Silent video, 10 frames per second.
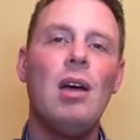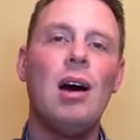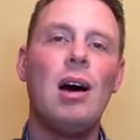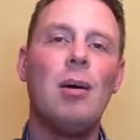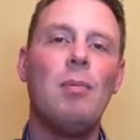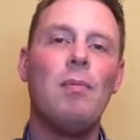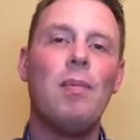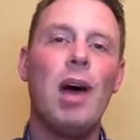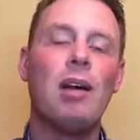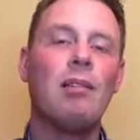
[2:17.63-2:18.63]

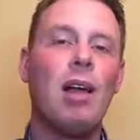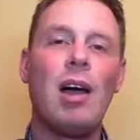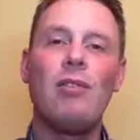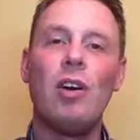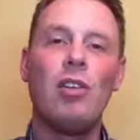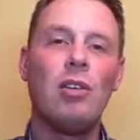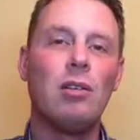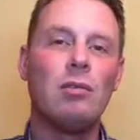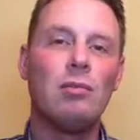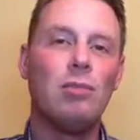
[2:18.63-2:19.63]
And a lot of
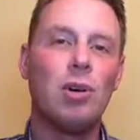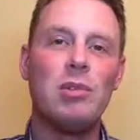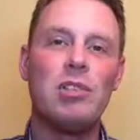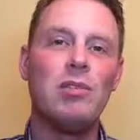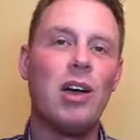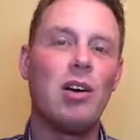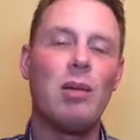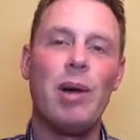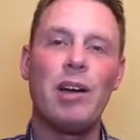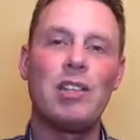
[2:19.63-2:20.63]
other bourbons have now
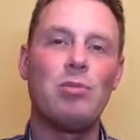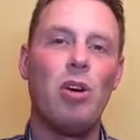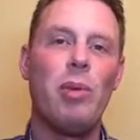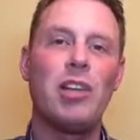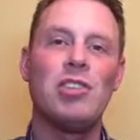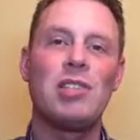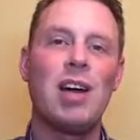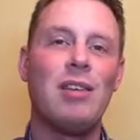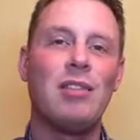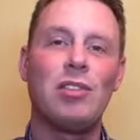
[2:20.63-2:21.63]
come out as small batch. It's
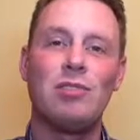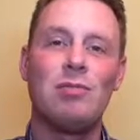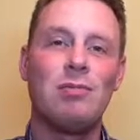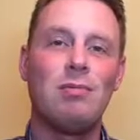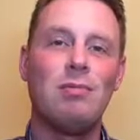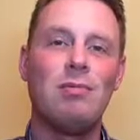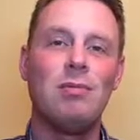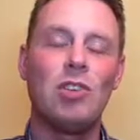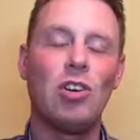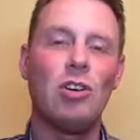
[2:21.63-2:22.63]
kind of a
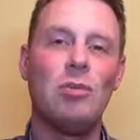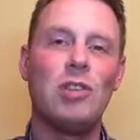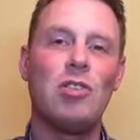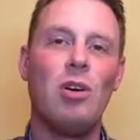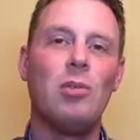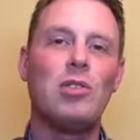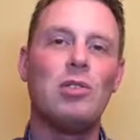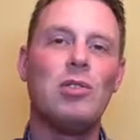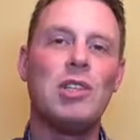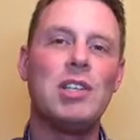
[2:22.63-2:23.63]
term that's almost
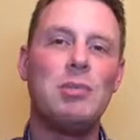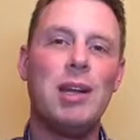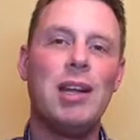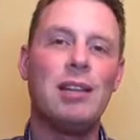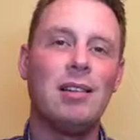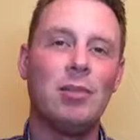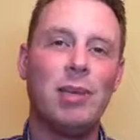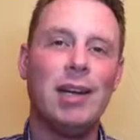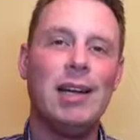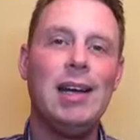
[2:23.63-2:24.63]
losing its meaning a little
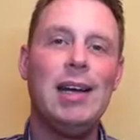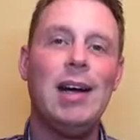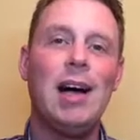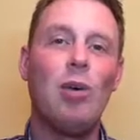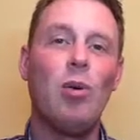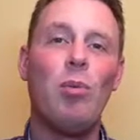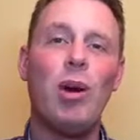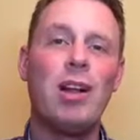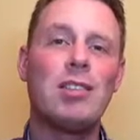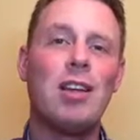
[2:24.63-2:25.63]
bit. At one
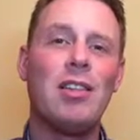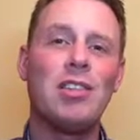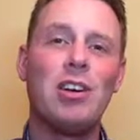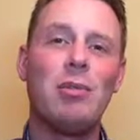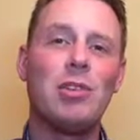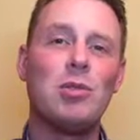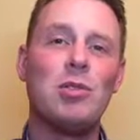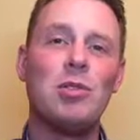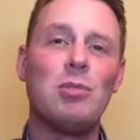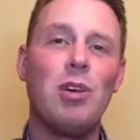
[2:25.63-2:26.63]
point I saw that Starbucks was
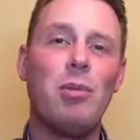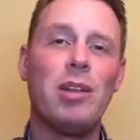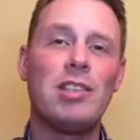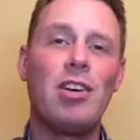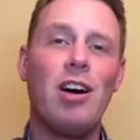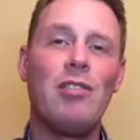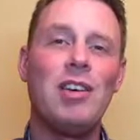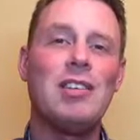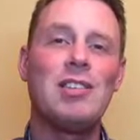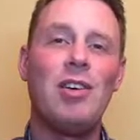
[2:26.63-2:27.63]
doing small batch
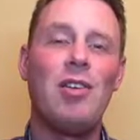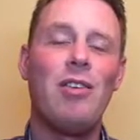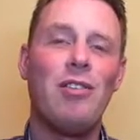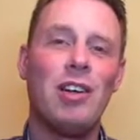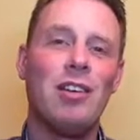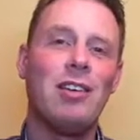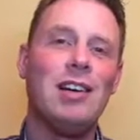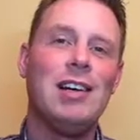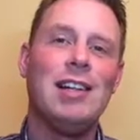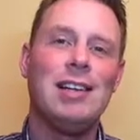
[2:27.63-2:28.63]
coffee, so I figure
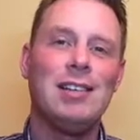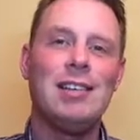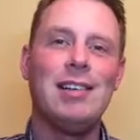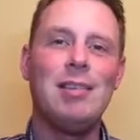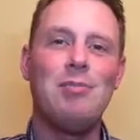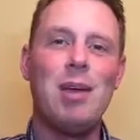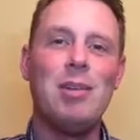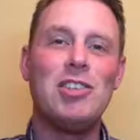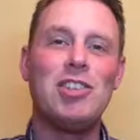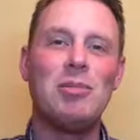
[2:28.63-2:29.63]

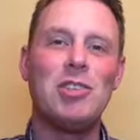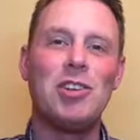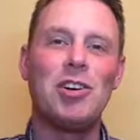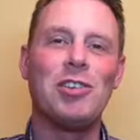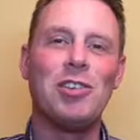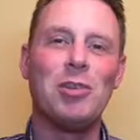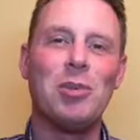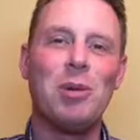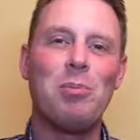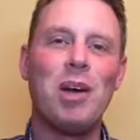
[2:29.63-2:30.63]
maybe it's jumped the shark a little
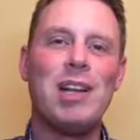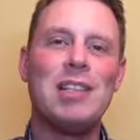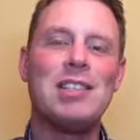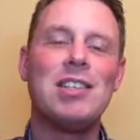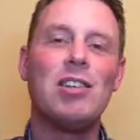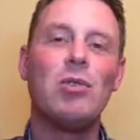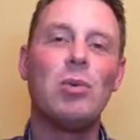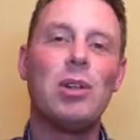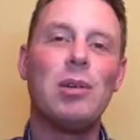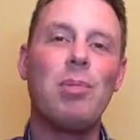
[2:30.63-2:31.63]
bit, but it's still a
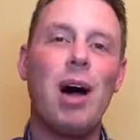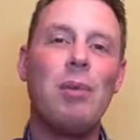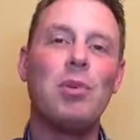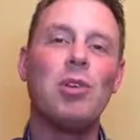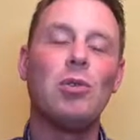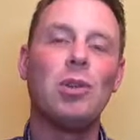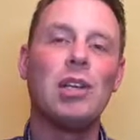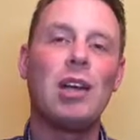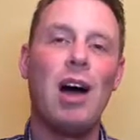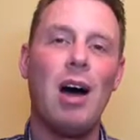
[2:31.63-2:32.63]
really popular,
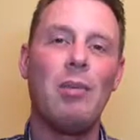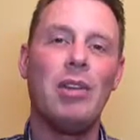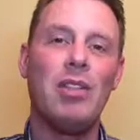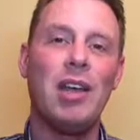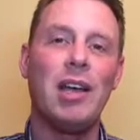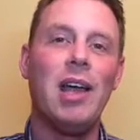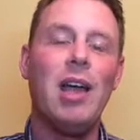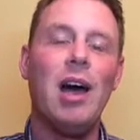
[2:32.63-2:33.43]
really common thing.